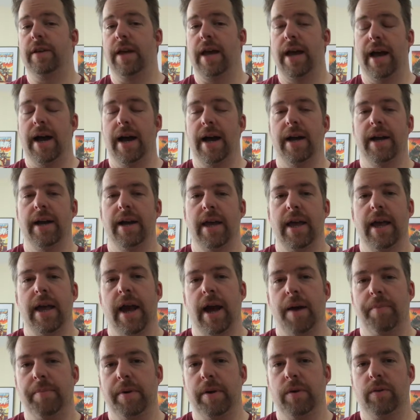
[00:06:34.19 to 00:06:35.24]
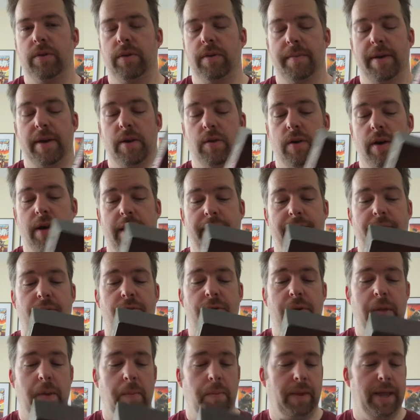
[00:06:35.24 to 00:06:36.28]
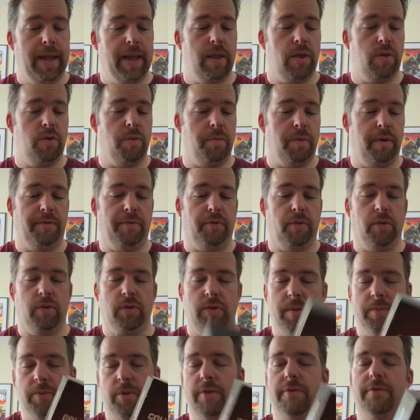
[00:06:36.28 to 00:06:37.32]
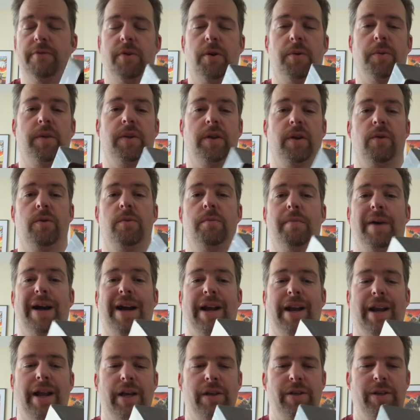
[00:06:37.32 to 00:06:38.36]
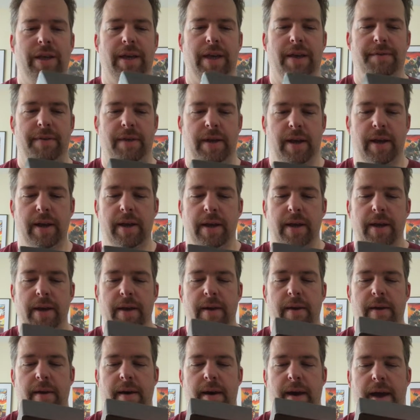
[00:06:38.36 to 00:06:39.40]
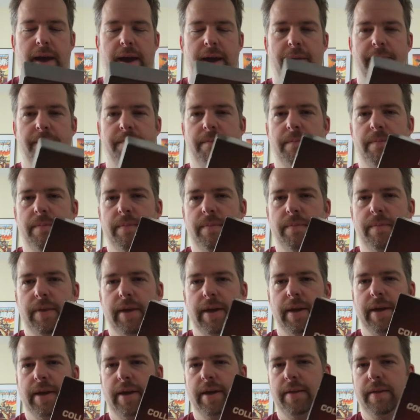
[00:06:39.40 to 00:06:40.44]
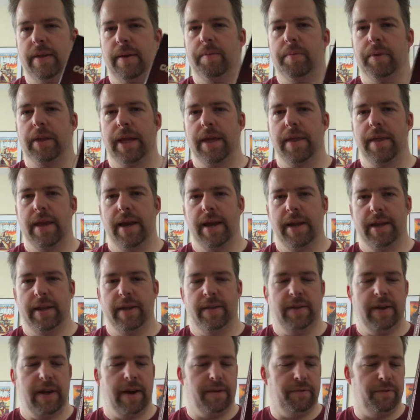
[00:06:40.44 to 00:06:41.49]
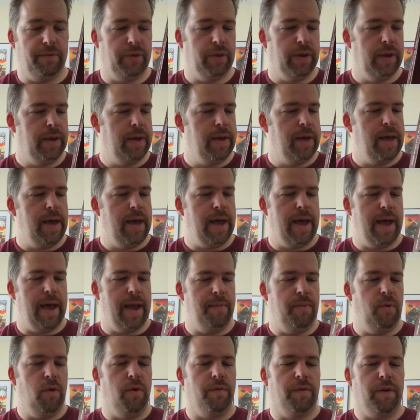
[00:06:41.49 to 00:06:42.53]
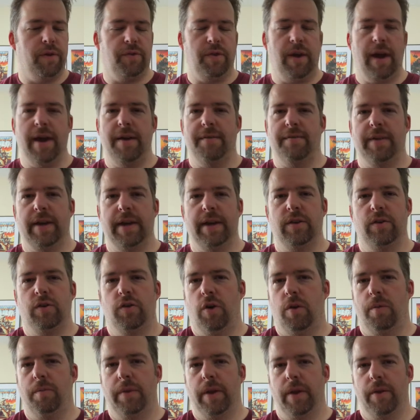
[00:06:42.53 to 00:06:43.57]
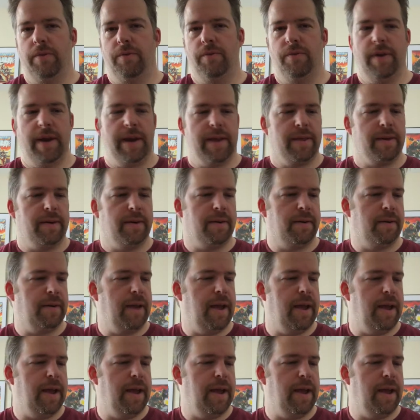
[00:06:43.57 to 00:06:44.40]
like that appealed to me. So I never really played Super Frog. So I'm looking forward to going back and actually giving it the play that it deserves. Overdrive, nice top-down racer.